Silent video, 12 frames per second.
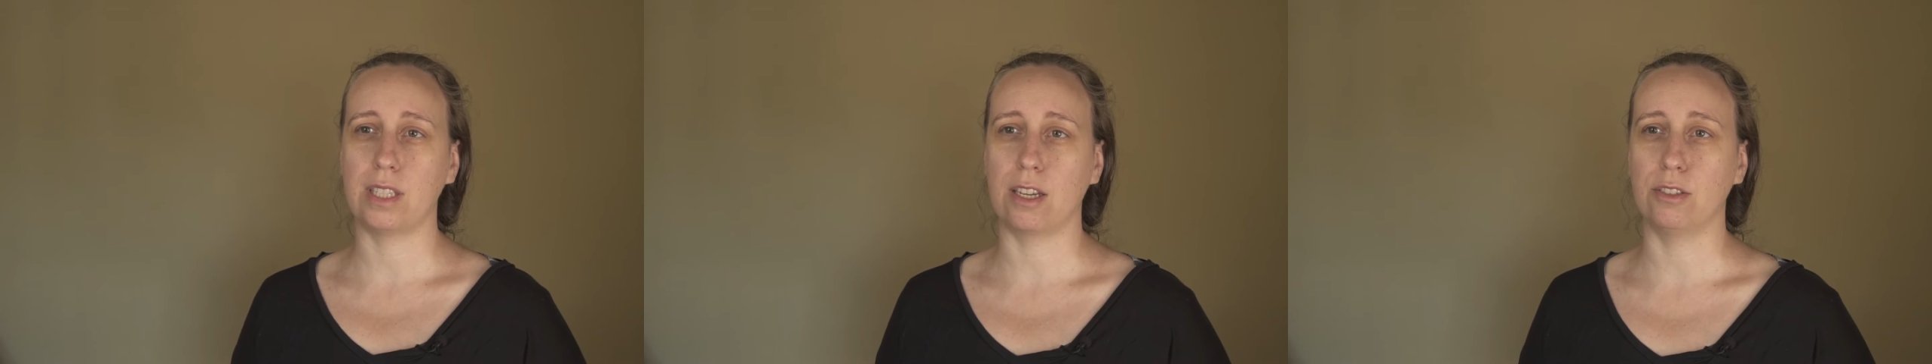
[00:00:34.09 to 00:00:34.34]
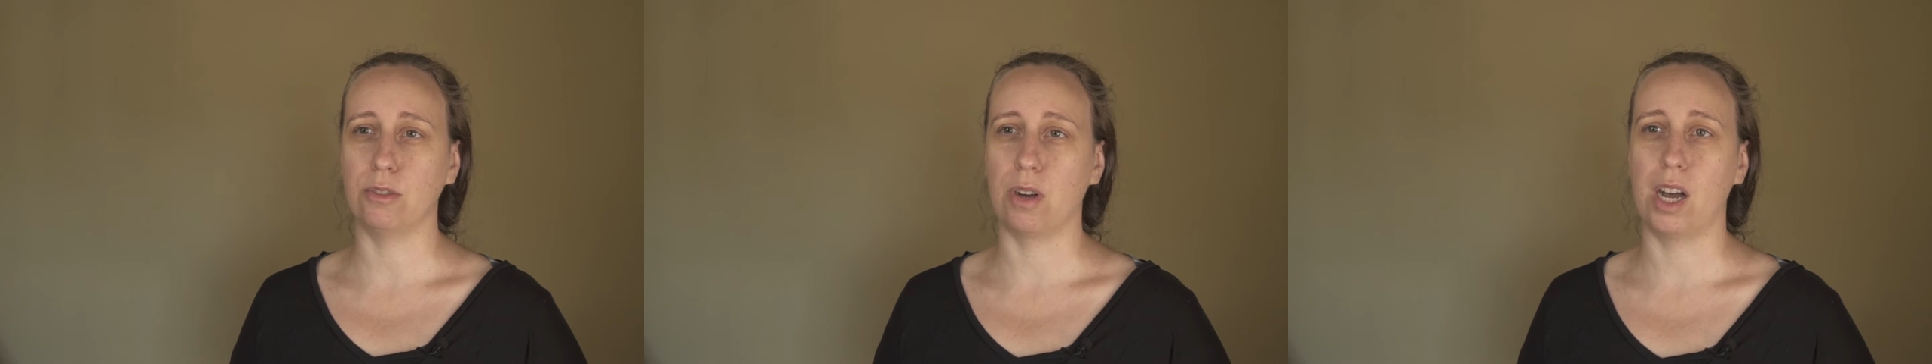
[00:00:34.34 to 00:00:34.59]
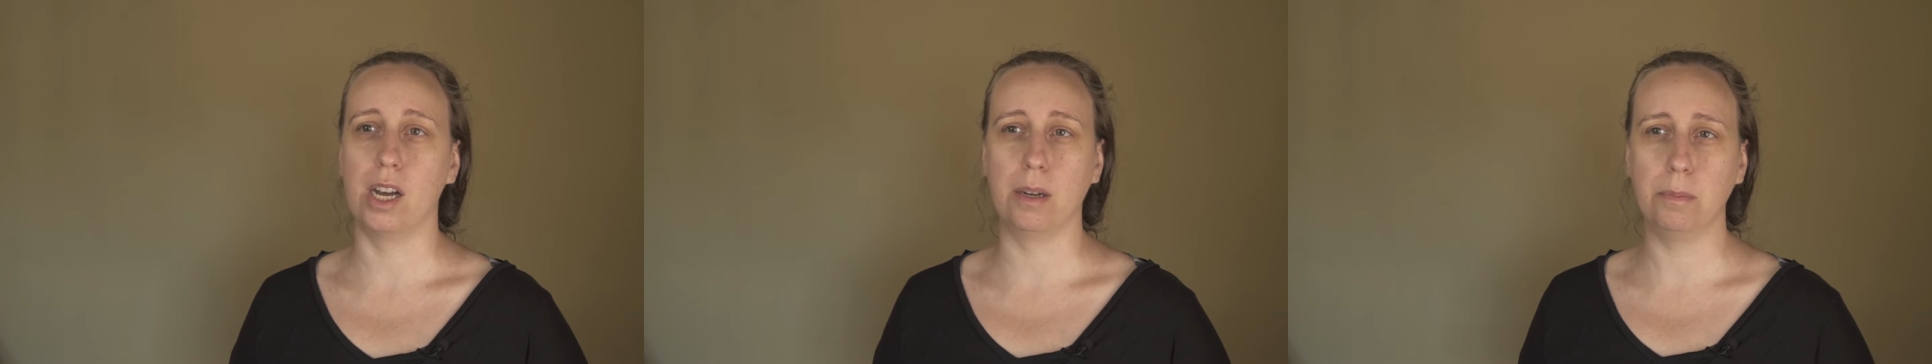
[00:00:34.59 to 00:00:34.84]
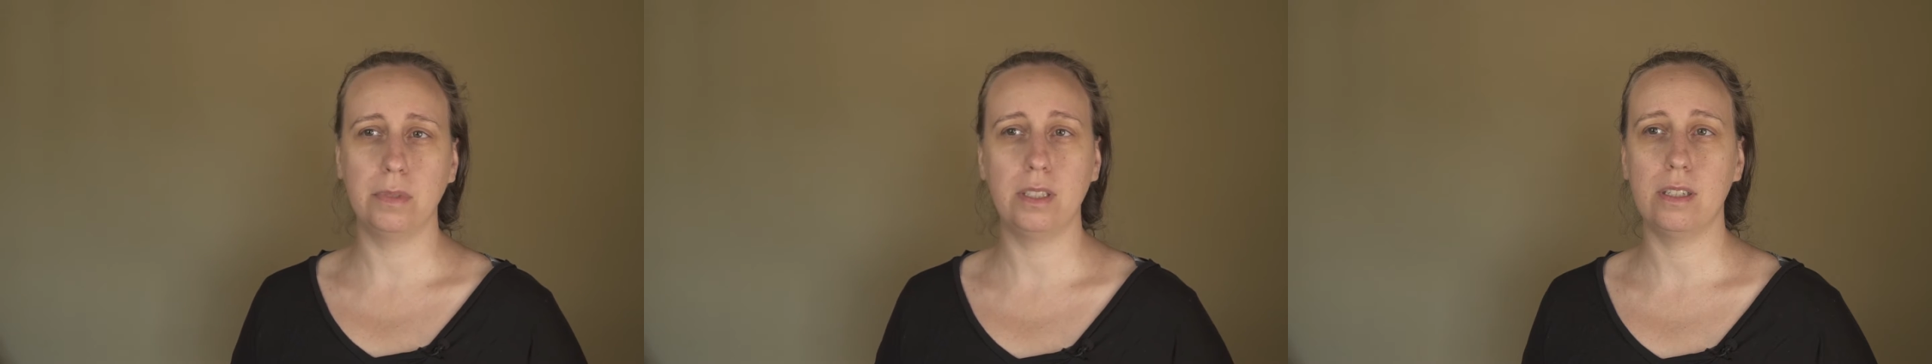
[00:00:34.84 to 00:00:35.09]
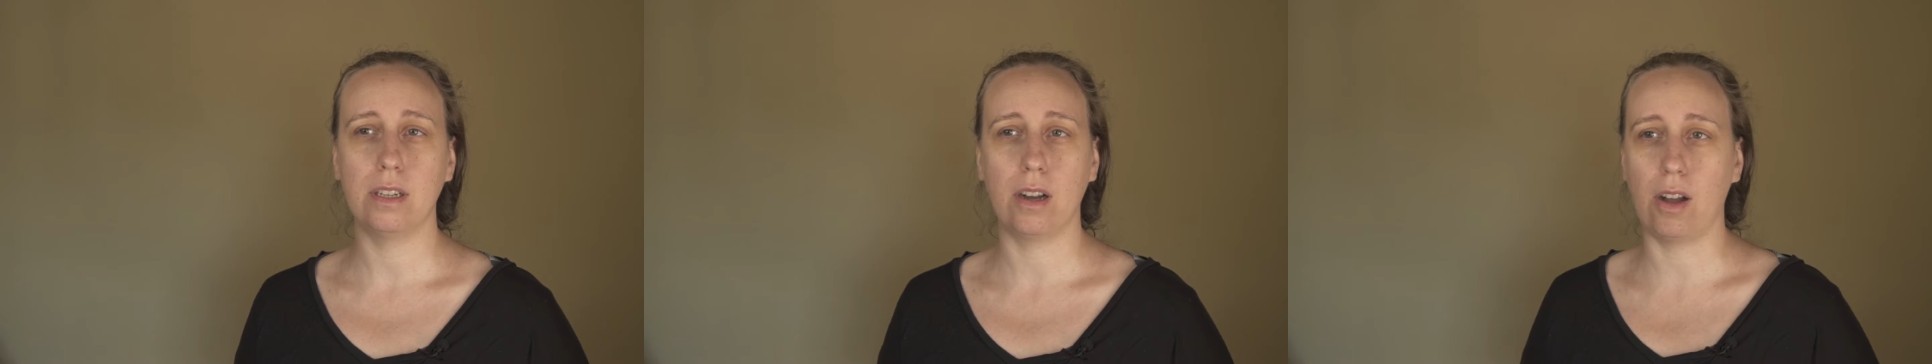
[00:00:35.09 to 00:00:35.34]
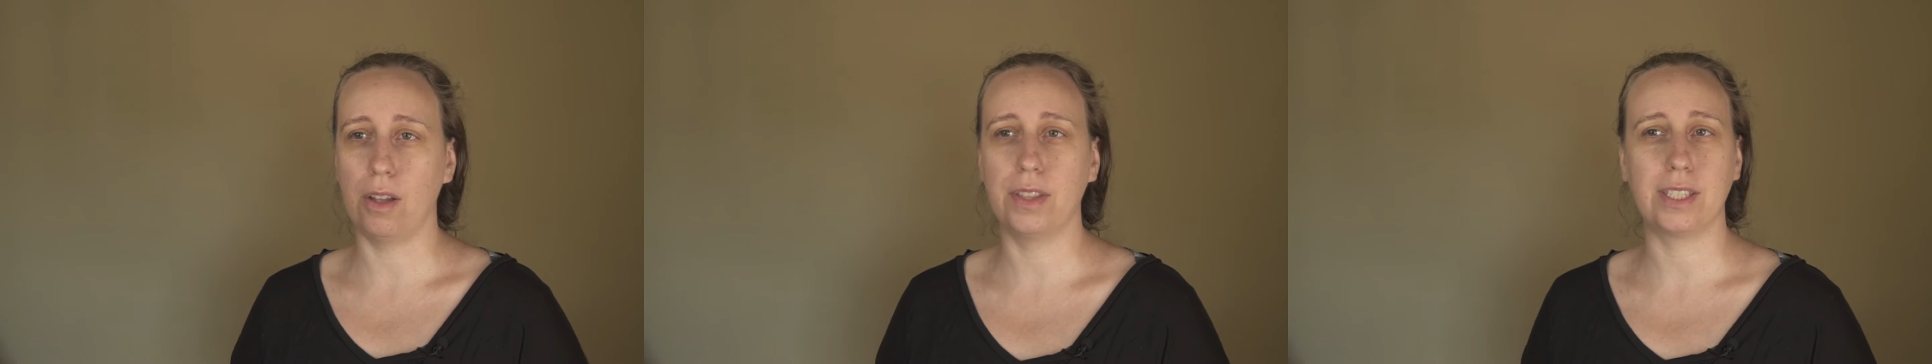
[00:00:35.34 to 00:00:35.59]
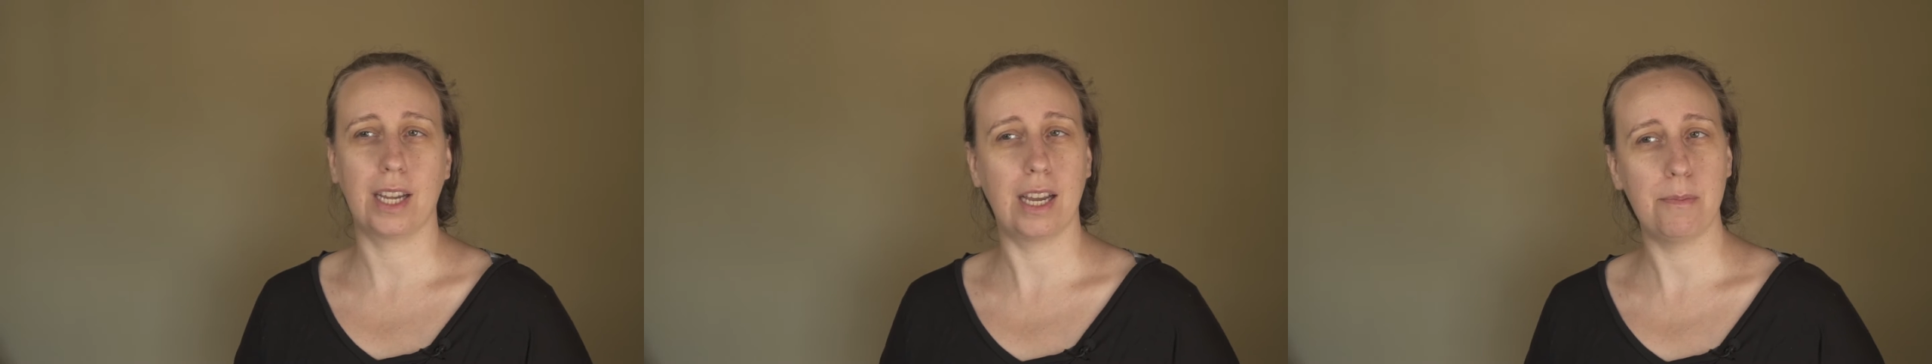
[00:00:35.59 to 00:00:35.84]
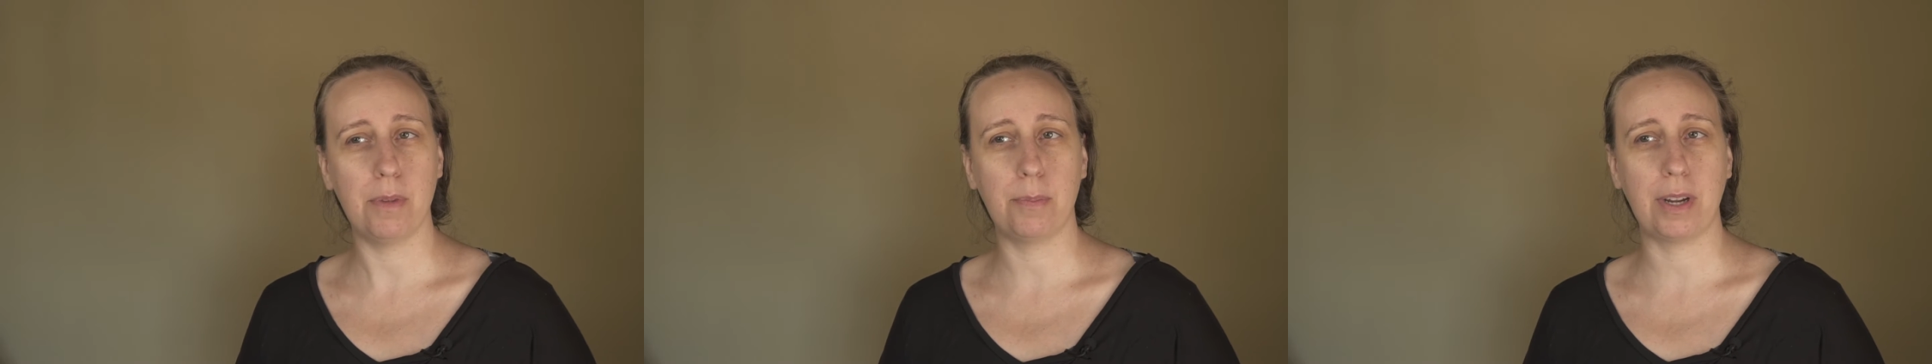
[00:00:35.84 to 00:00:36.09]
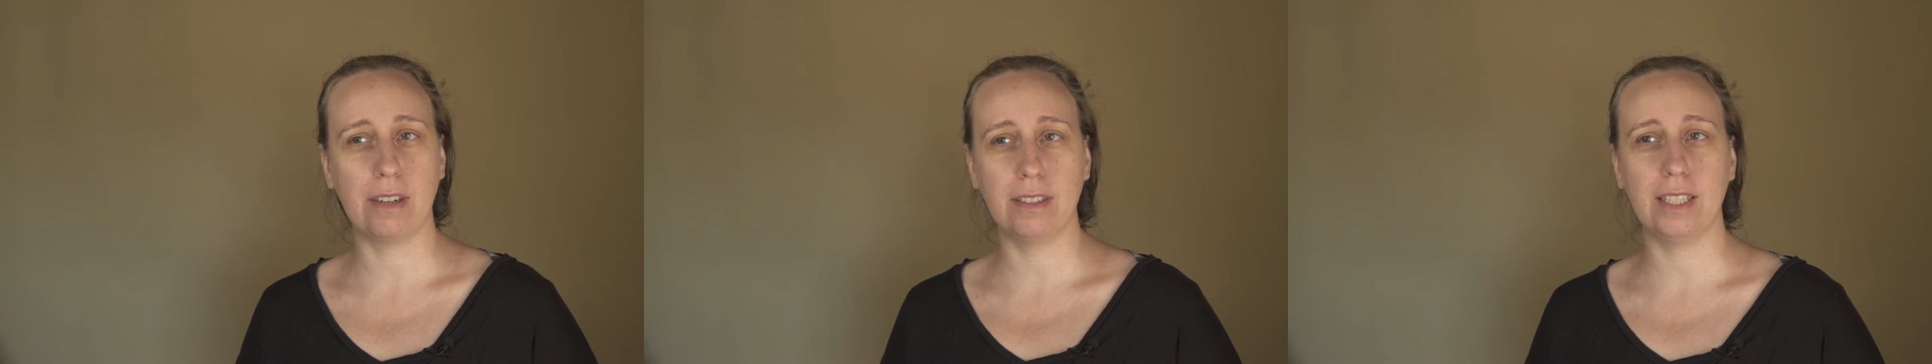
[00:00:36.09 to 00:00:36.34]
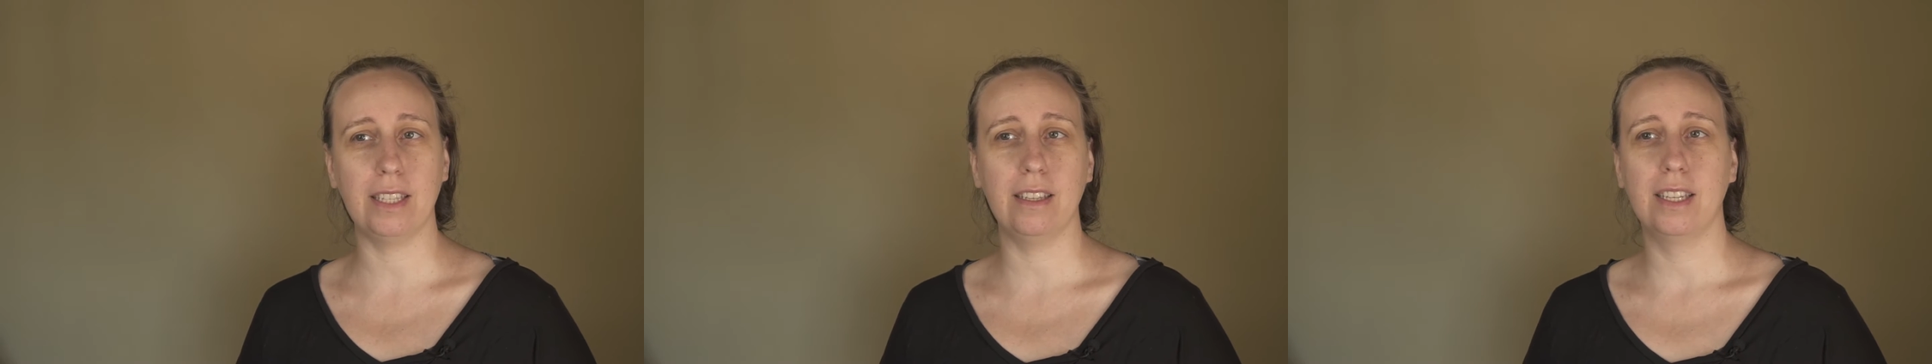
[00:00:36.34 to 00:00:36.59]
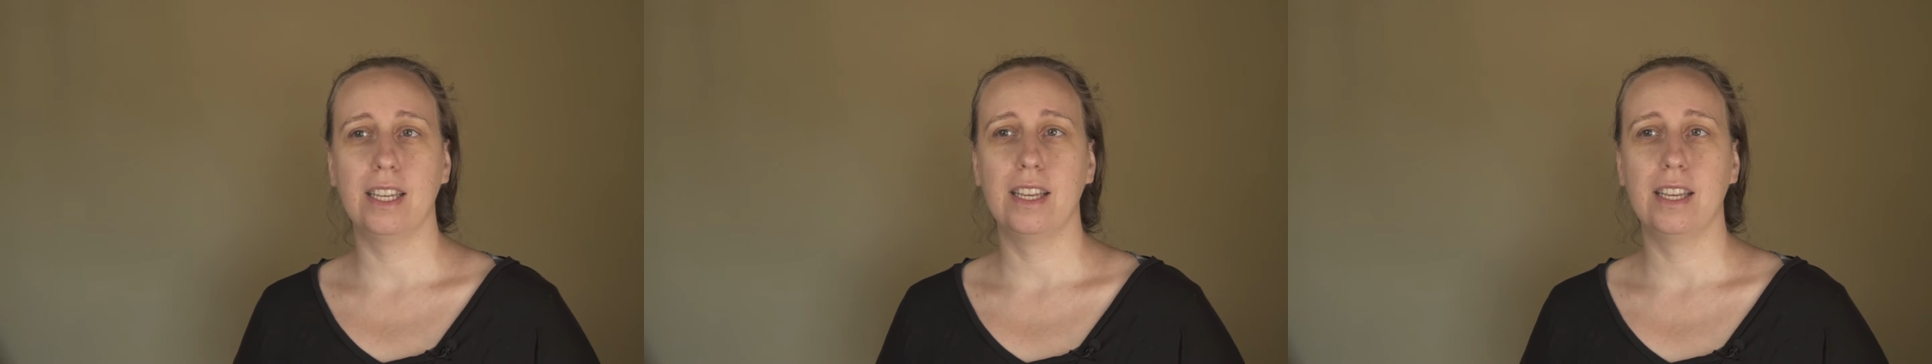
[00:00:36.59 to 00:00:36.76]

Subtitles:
I also hummed all the time, apparently.